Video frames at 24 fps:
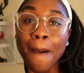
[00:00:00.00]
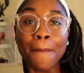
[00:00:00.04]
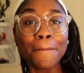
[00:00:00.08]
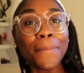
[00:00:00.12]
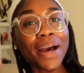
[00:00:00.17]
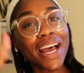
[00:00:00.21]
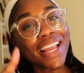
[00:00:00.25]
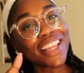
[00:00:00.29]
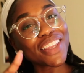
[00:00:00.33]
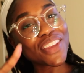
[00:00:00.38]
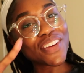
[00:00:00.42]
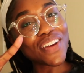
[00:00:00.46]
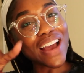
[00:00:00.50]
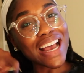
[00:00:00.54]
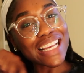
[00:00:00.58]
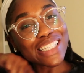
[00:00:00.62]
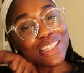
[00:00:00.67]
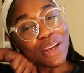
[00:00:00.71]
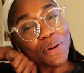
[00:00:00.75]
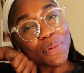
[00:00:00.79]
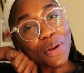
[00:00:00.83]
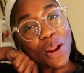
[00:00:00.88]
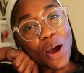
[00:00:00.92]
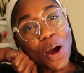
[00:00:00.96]
But you guys
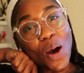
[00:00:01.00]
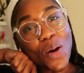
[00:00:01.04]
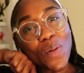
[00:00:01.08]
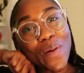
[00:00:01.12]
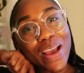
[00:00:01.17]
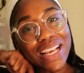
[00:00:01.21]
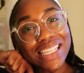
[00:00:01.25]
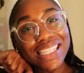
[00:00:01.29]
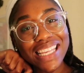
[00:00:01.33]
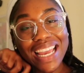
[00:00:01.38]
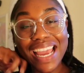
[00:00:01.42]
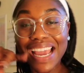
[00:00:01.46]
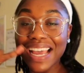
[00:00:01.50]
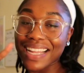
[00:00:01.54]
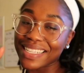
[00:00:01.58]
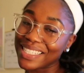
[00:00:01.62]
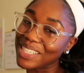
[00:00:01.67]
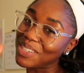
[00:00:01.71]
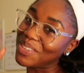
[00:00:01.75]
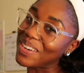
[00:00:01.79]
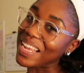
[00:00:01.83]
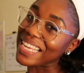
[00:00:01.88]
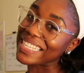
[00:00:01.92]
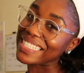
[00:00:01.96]
know what I always say.
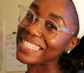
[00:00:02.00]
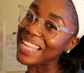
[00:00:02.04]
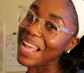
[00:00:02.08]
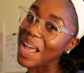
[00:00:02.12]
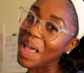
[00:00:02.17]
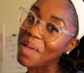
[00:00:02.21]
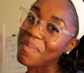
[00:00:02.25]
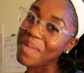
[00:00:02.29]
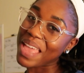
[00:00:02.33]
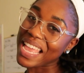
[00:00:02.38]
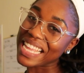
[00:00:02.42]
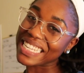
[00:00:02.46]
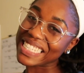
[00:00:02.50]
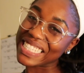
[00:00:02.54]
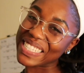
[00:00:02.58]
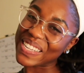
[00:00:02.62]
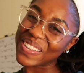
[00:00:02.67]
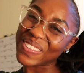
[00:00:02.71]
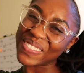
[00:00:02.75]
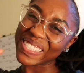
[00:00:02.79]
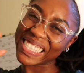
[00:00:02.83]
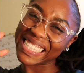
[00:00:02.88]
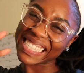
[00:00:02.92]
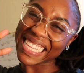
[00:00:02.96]
Until next time, deuces.